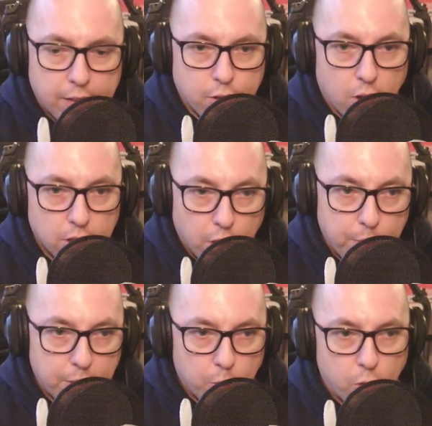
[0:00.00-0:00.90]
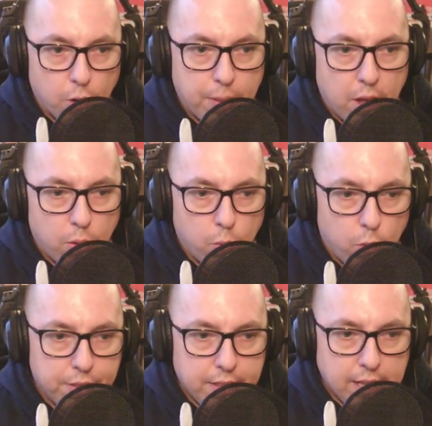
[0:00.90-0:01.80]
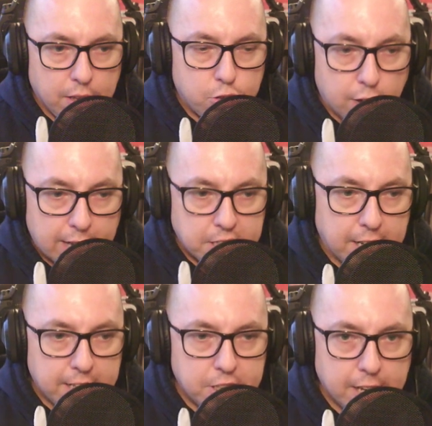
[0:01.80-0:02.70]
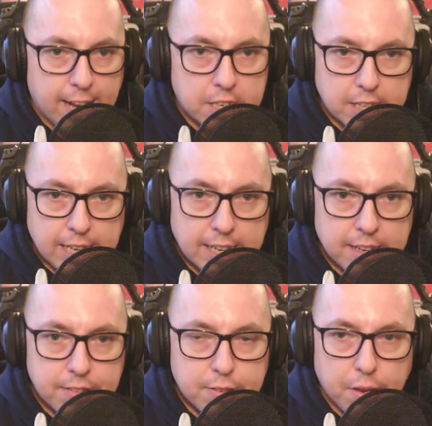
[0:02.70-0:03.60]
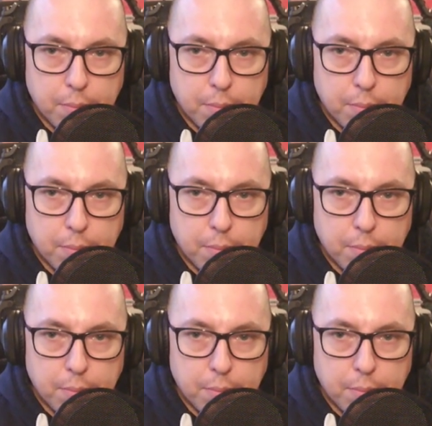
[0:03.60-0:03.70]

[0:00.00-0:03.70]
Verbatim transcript: talk a little bit more about what the Tracktion Engine actually is,